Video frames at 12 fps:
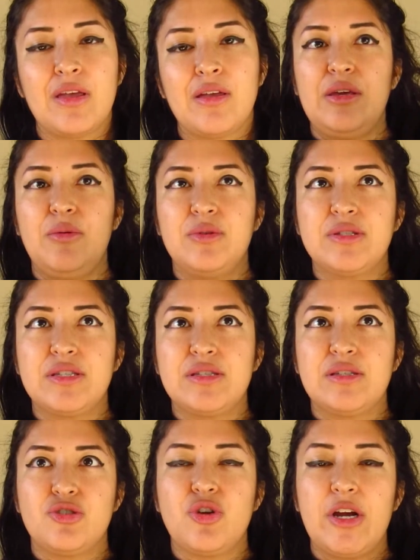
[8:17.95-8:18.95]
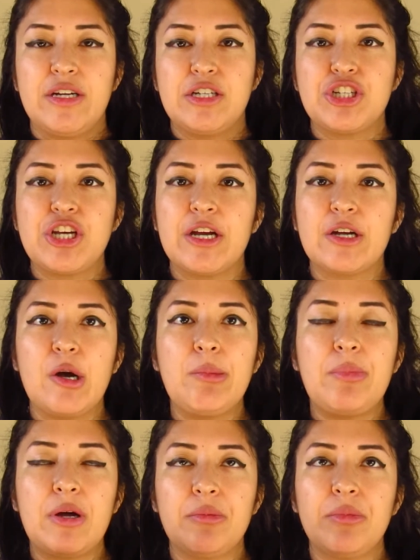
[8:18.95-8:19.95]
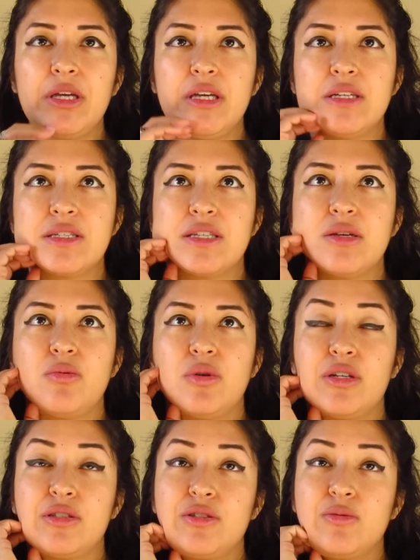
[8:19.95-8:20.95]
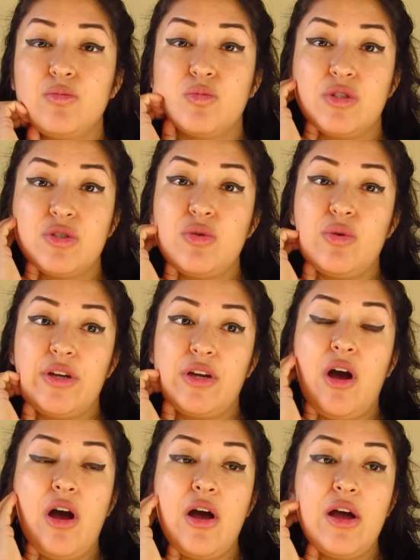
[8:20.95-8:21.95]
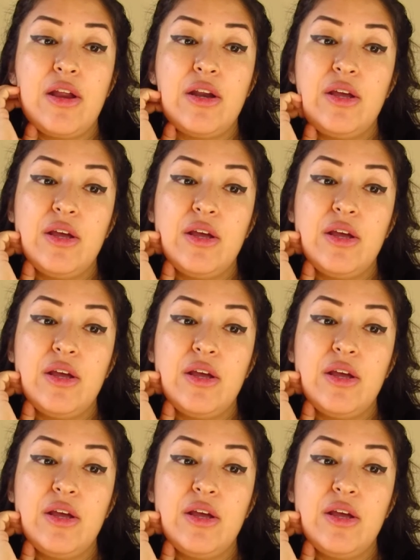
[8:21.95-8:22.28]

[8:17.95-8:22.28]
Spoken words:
He was trying to check up on me, see what was going on.